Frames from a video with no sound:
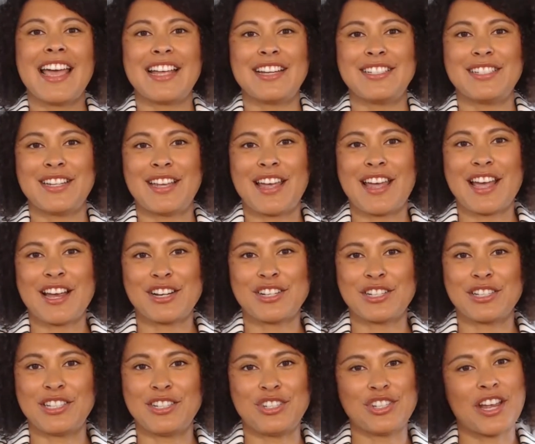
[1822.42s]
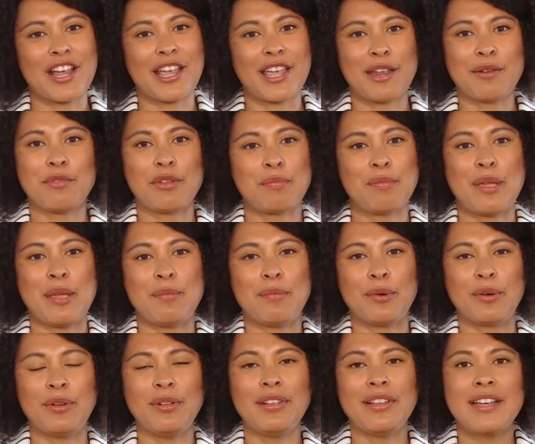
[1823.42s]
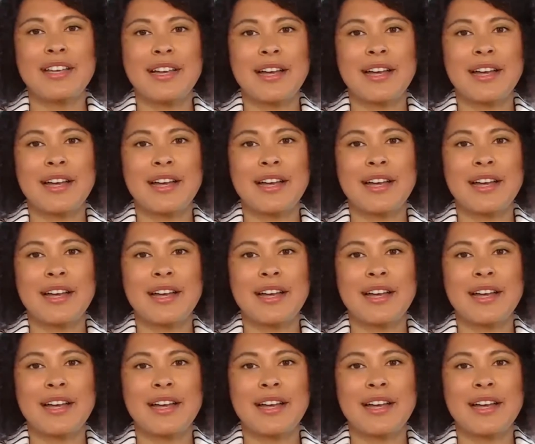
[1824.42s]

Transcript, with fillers: and to actually check in with people.